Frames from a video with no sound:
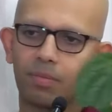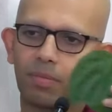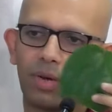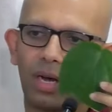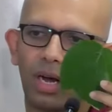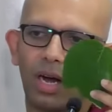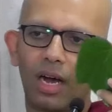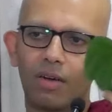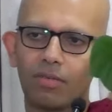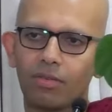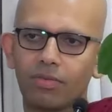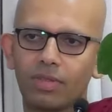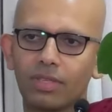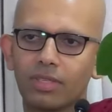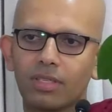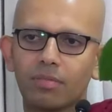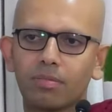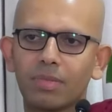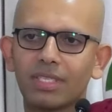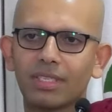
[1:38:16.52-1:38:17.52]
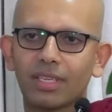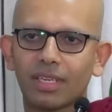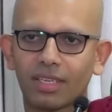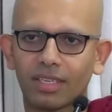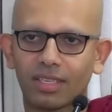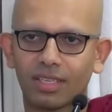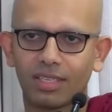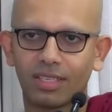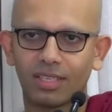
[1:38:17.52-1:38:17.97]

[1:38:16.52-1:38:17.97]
half of this is missing.